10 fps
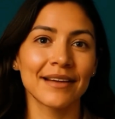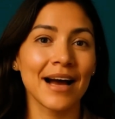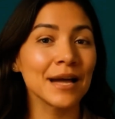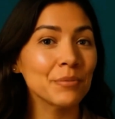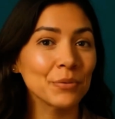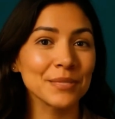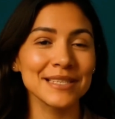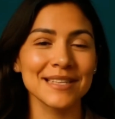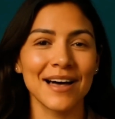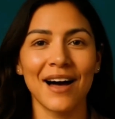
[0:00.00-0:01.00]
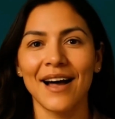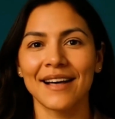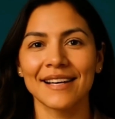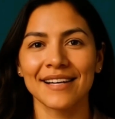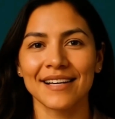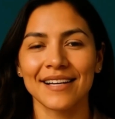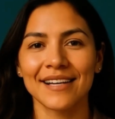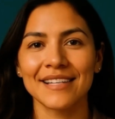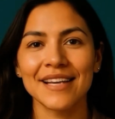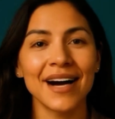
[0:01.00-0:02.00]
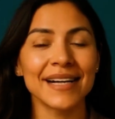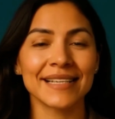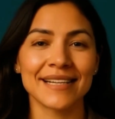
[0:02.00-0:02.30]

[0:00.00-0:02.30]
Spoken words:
Hyper means high. Tonic